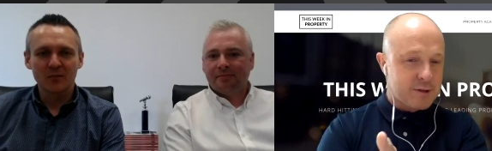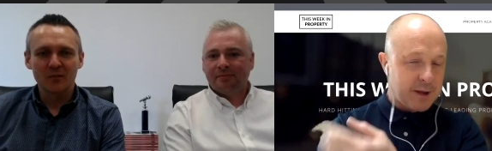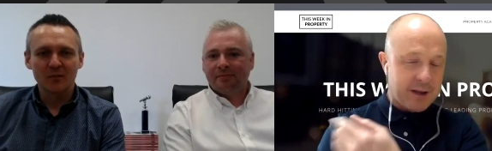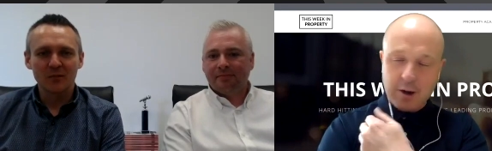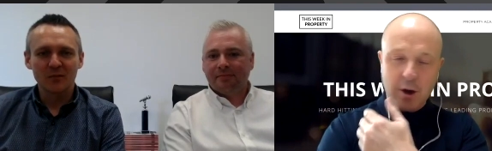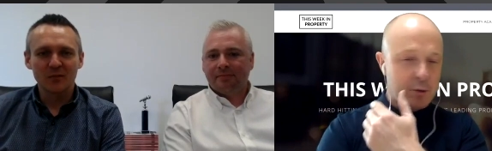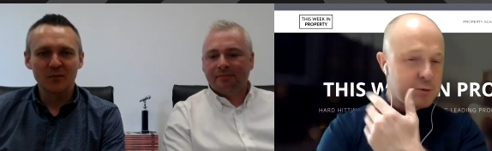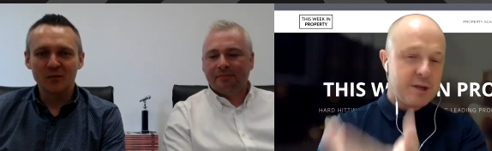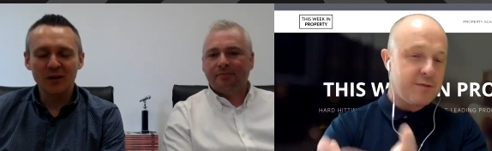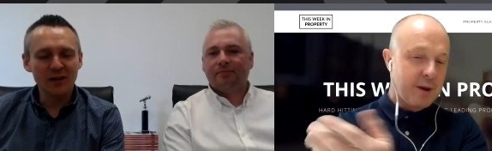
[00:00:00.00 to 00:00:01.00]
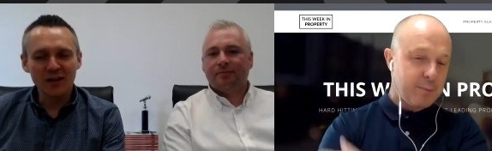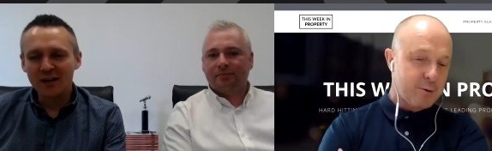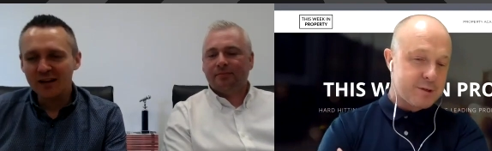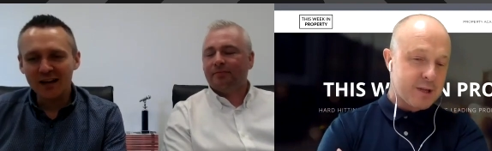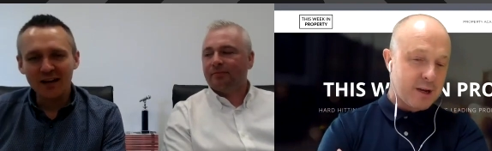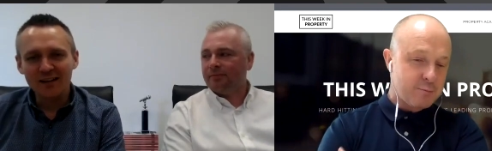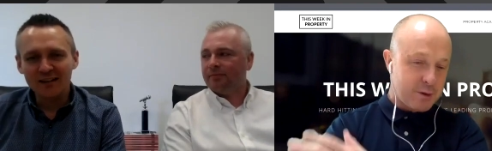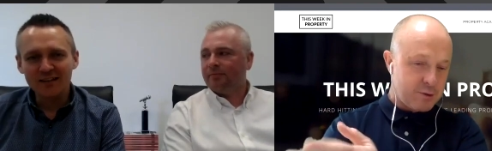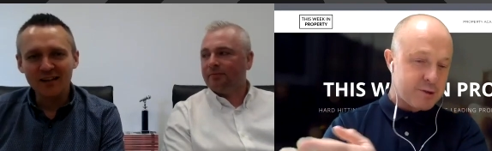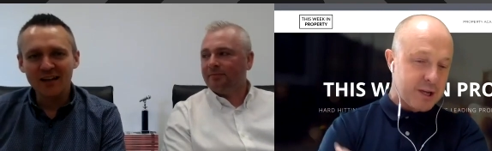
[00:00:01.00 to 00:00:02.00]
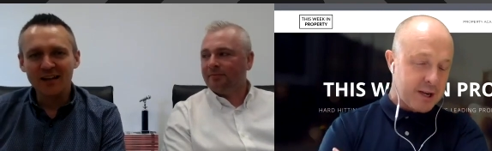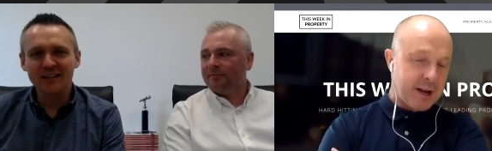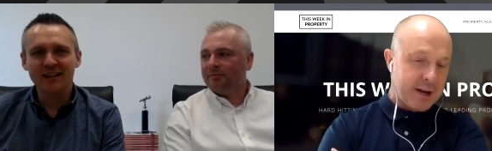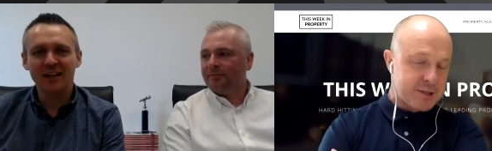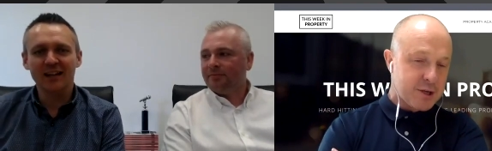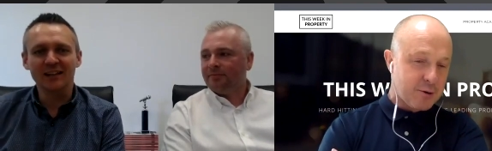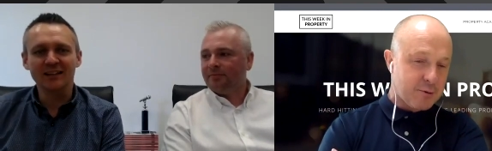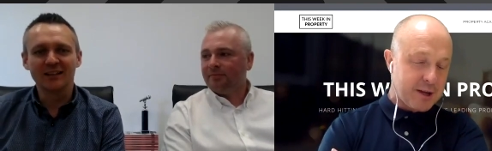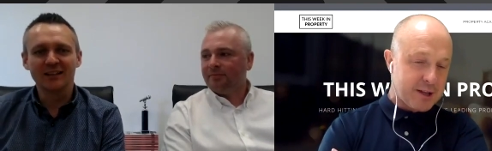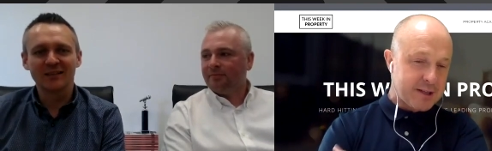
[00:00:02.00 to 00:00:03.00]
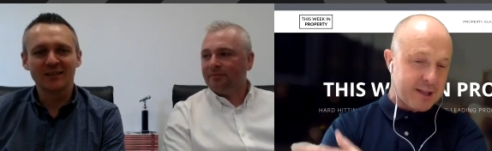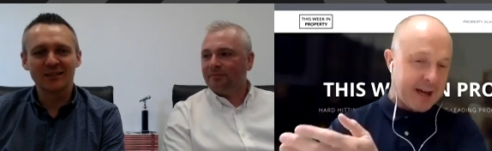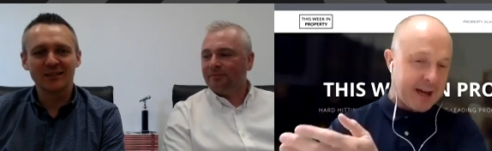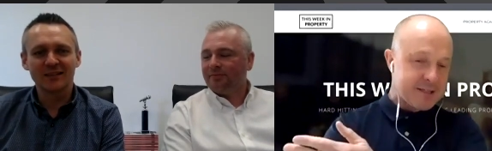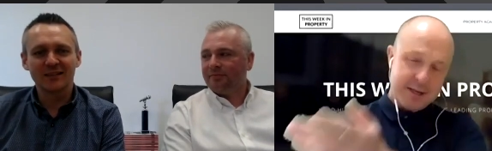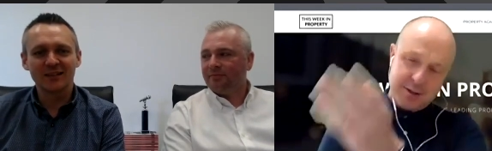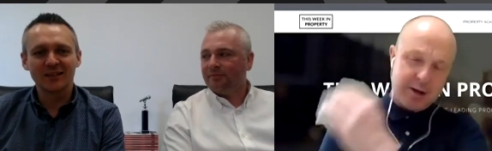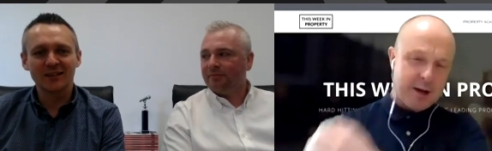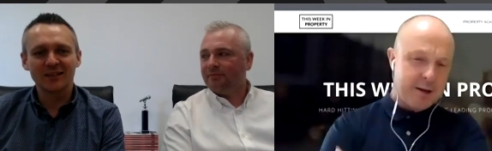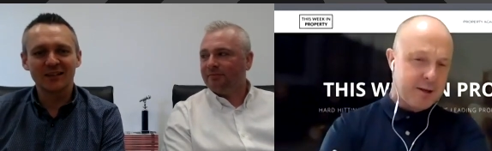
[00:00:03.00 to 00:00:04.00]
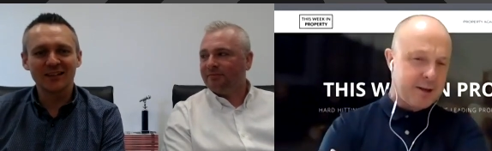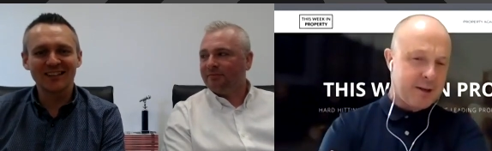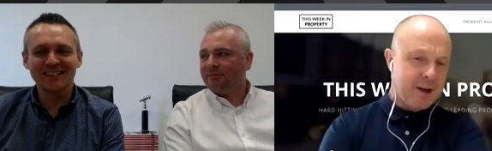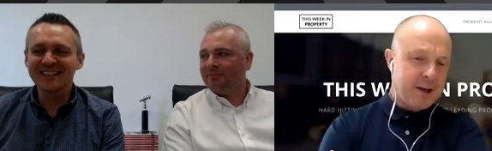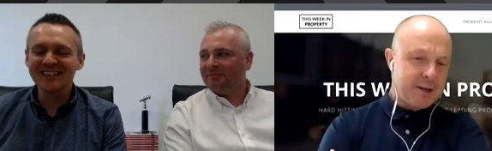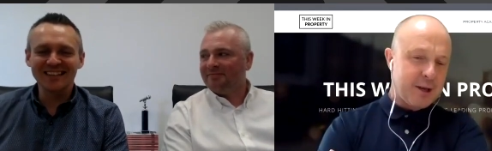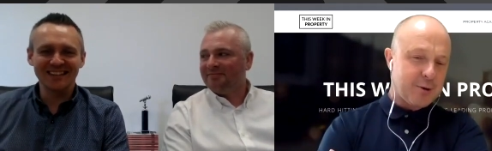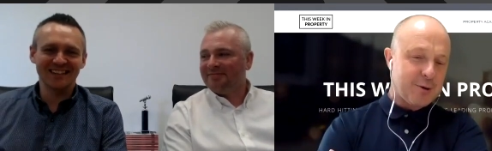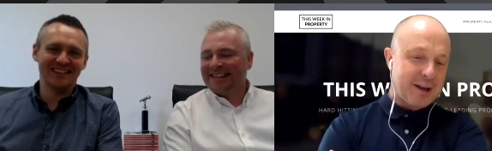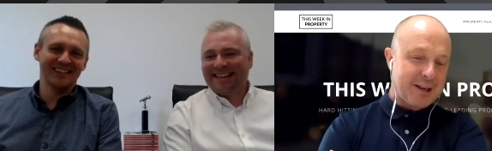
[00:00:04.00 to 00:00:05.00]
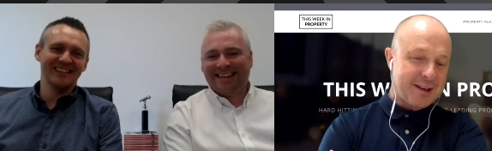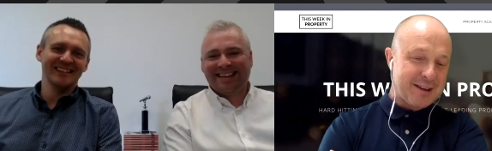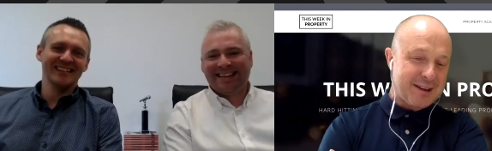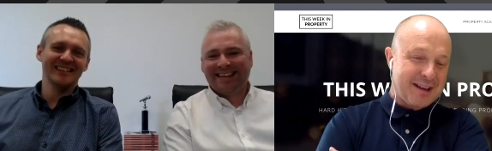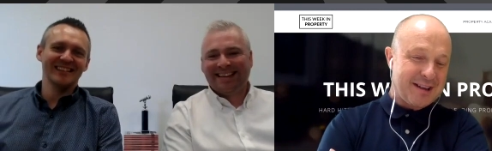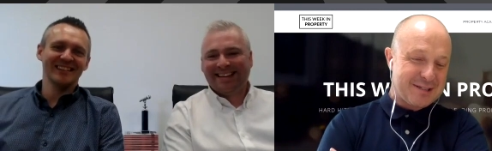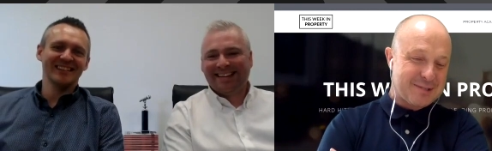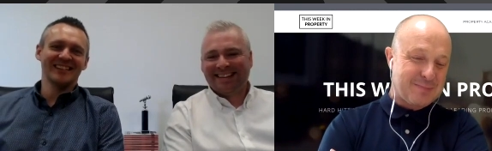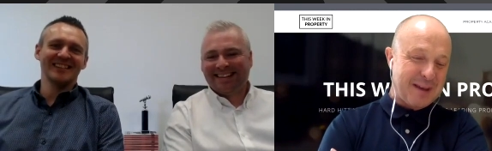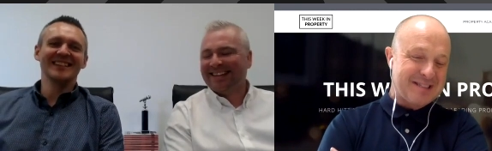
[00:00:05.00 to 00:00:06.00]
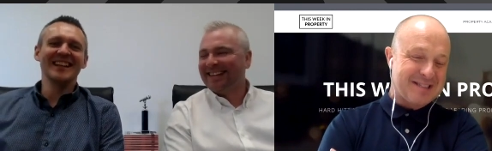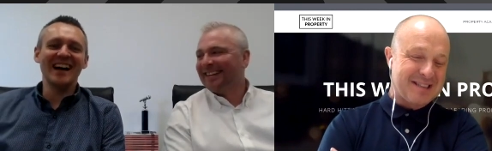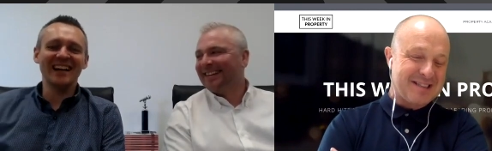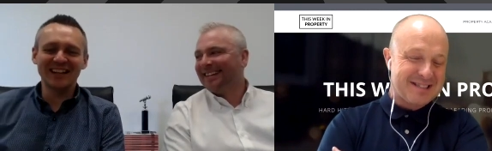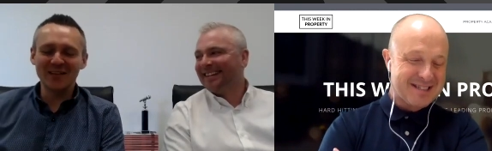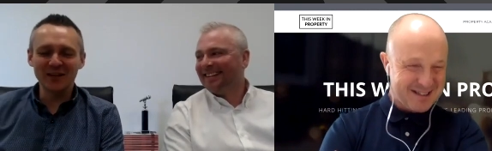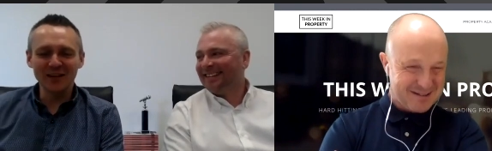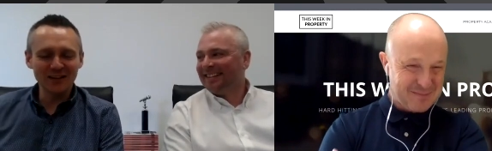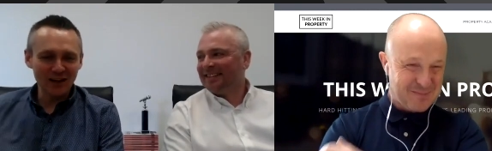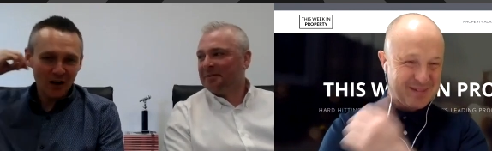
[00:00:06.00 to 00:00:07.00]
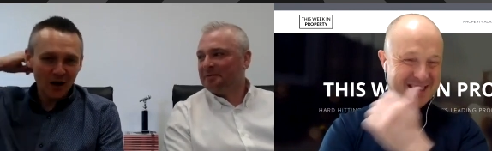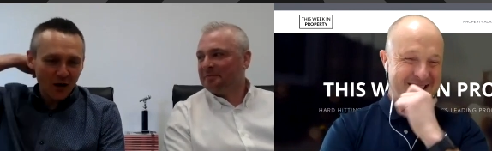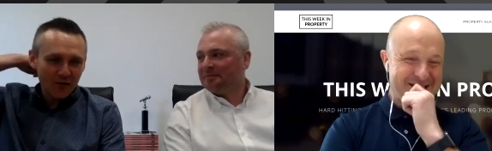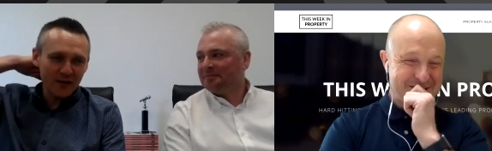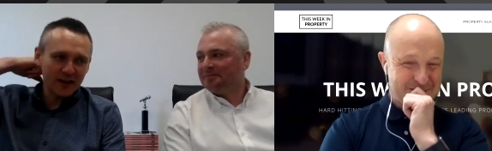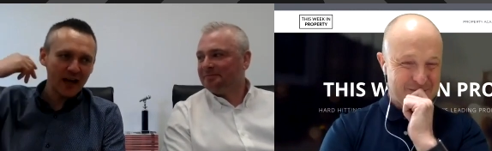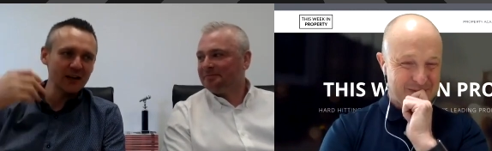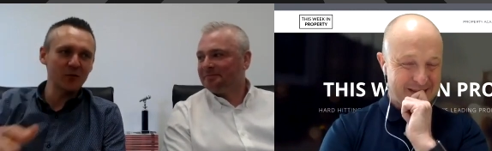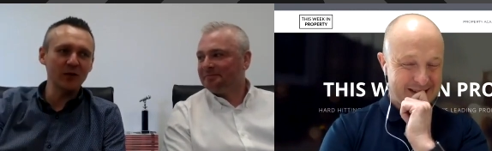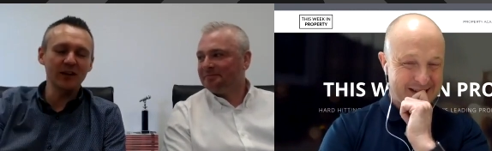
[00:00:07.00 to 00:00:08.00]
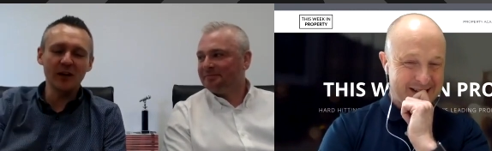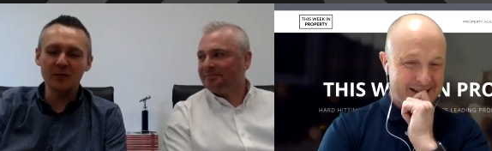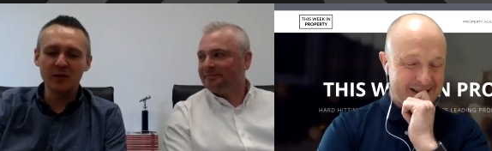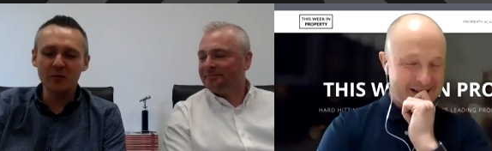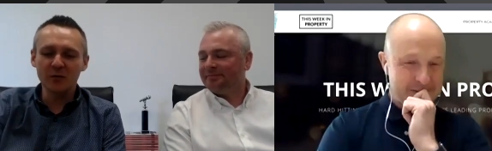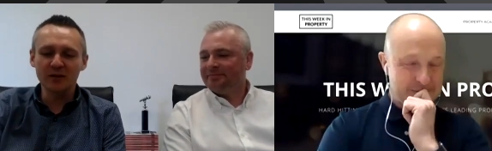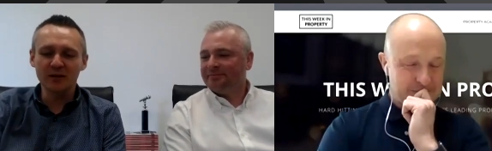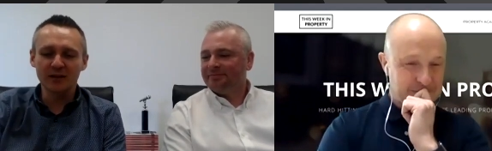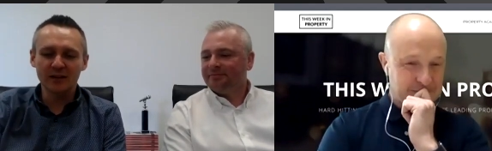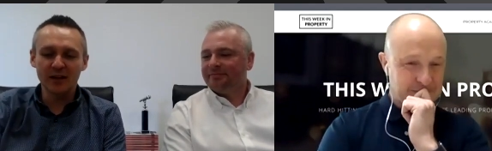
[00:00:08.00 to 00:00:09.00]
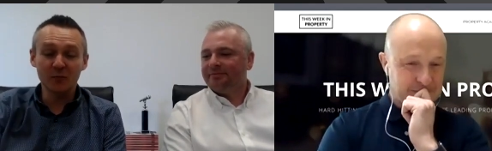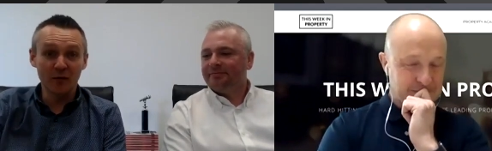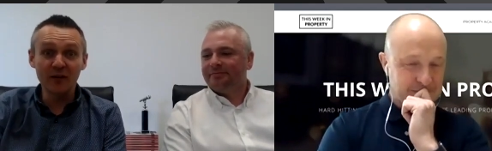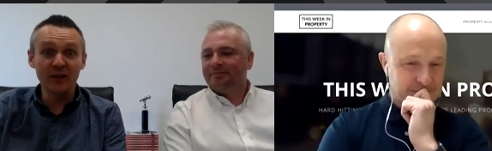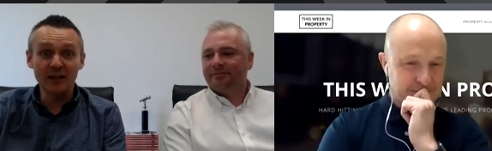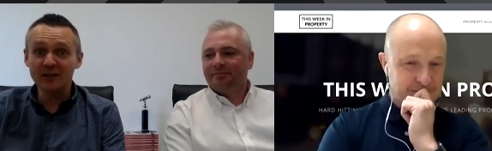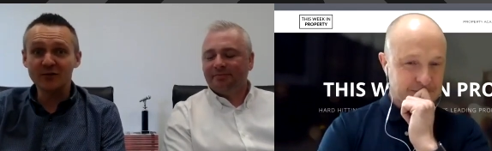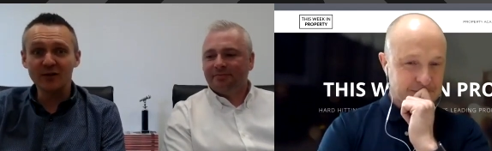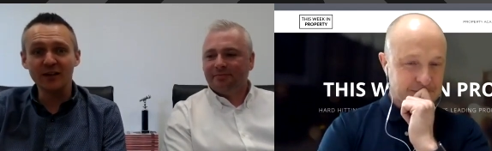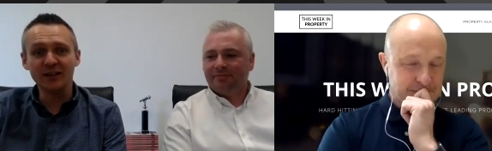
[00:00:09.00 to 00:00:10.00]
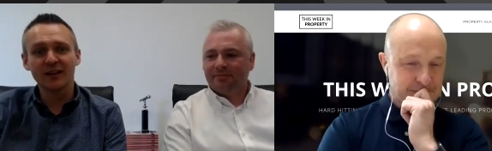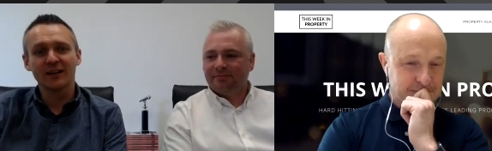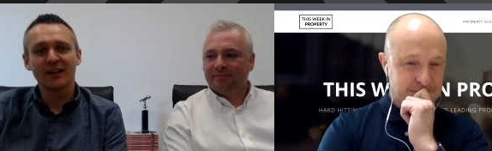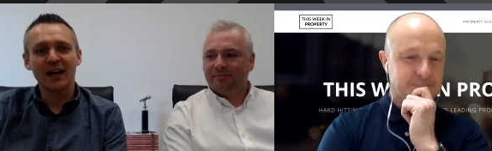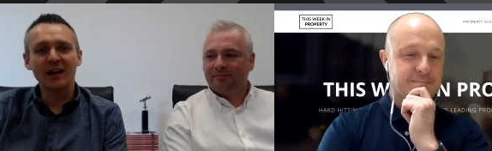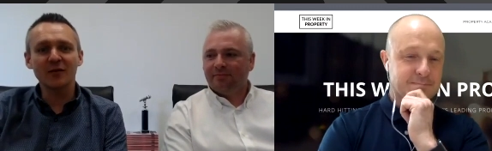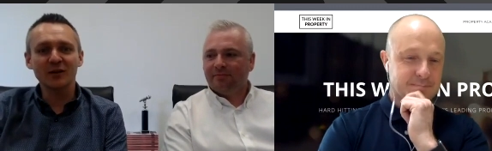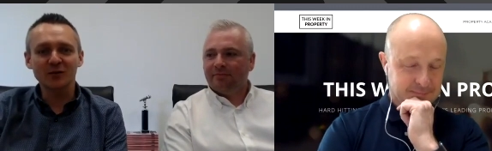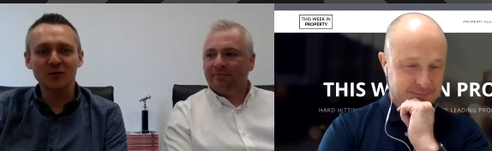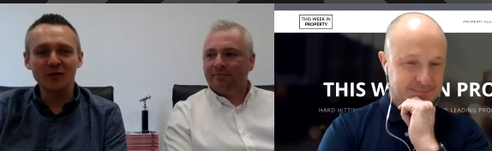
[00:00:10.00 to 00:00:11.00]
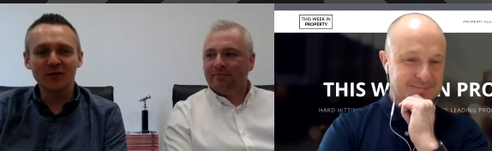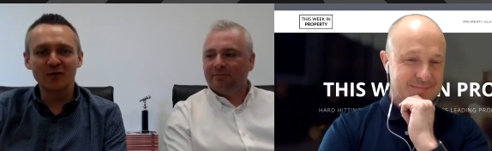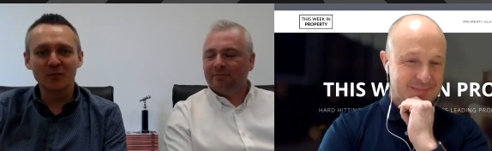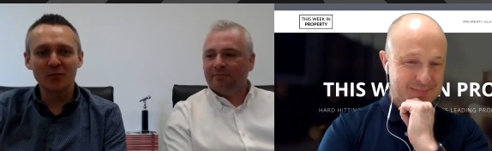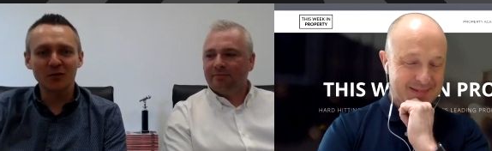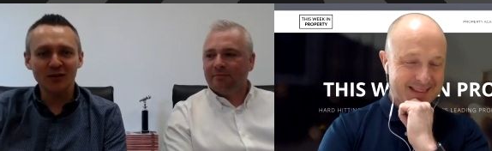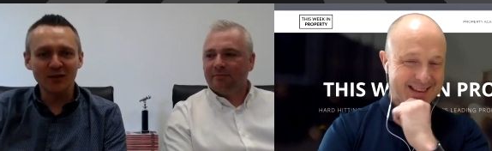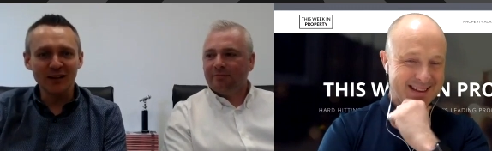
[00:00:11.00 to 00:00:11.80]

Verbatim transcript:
Speaker 1: I mean, how do you even approach that? Were you sitting in high school, Neil, and the guy said, "Yeah, you need you need to go on a career in asbestos"?
Speaker 2: No, definitely not. No, I think anyone, no, no one uh, within the industry ever sort of puts on